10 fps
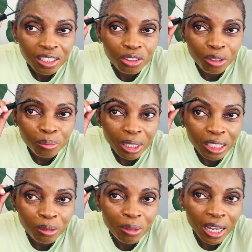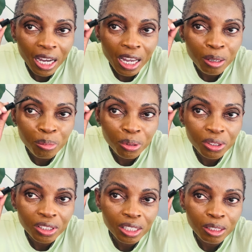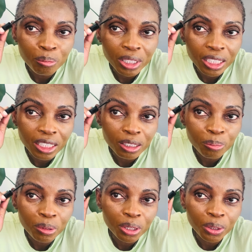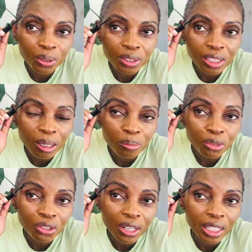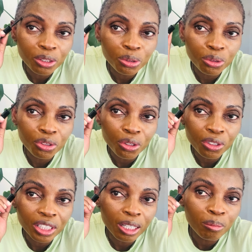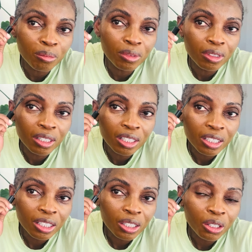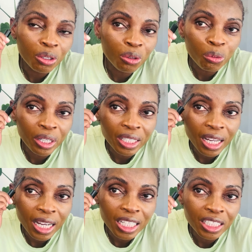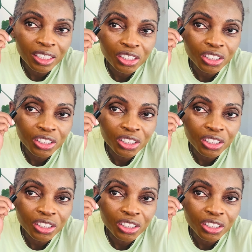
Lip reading: Don't mind my eyebrows at the minute, because I'm trying to grow them. When I